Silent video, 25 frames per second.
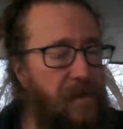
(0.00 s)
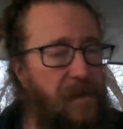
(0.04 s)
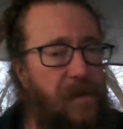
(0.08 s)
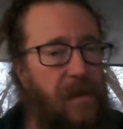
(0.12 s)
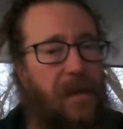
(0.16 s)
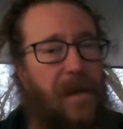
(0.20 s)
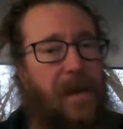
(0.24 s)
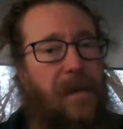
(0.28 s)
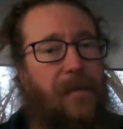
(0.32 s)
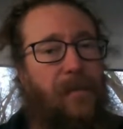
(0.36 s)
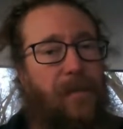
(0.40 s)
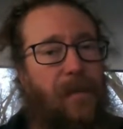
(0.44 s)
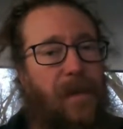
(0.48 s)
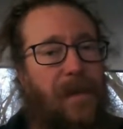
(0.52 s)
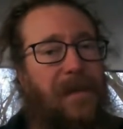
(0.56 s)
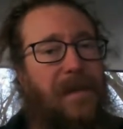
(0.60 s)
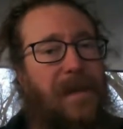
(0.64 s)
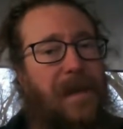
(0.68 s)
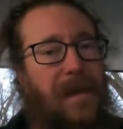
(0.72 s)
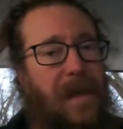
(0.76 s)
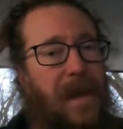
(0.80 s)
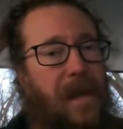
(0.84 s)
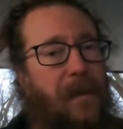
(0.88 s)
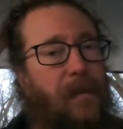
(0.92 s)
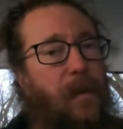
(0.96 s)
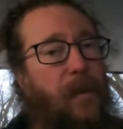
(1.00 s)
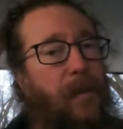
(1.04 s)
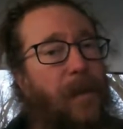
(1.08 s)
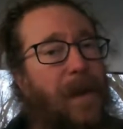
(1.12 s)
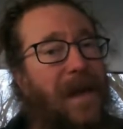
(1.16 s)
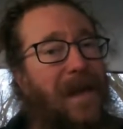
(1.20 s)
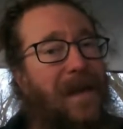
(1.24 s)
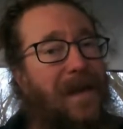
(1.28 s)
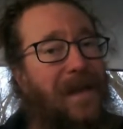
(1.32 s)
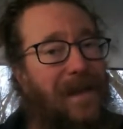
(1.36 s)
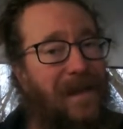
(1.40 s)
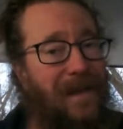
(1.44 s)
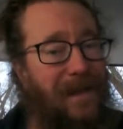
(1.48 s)
So I plugged the cable
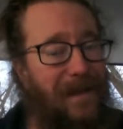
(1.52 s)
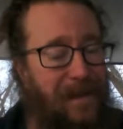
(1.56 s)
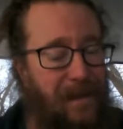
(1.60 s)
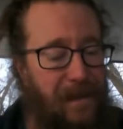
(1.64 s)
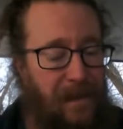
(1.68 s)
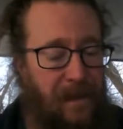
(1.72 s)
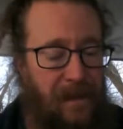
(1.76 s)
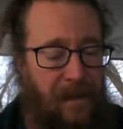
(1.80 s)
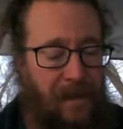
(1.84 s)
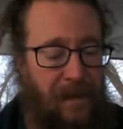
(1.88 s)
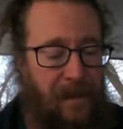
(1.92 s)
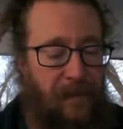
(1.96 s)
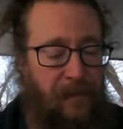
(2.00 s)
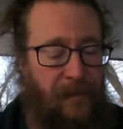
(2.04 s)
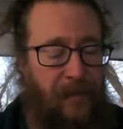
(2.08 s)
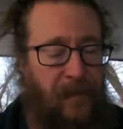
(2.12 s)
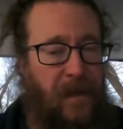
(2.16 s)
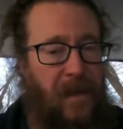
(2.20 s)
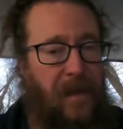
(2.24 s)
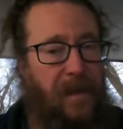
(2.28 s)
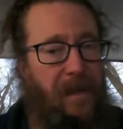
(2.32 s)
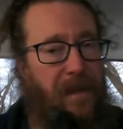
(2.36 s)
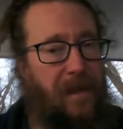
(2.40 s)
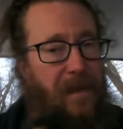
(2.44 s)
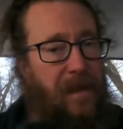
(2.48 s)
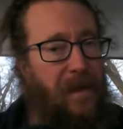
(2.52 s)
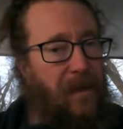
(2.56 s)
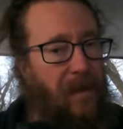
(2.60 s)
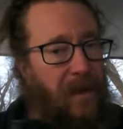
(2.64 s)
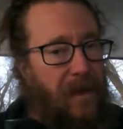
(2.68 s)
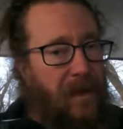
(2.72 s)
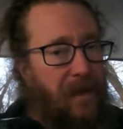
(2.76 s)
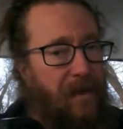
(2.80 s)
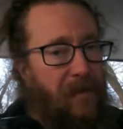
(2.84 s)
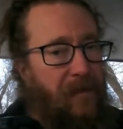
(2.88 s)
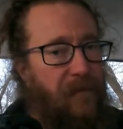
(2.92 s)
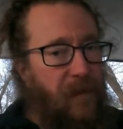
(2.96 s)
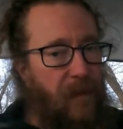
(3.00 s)
back in, and now I
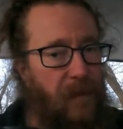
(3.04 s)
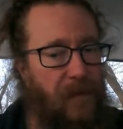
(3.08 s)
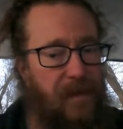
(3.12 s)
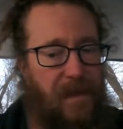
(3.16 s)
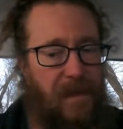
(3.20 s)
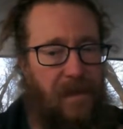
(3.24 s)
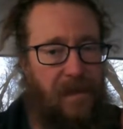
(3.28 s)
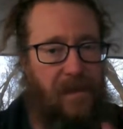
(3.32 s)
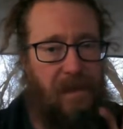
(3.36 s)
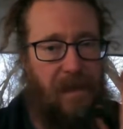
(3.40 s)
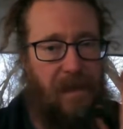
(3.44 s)
have voltage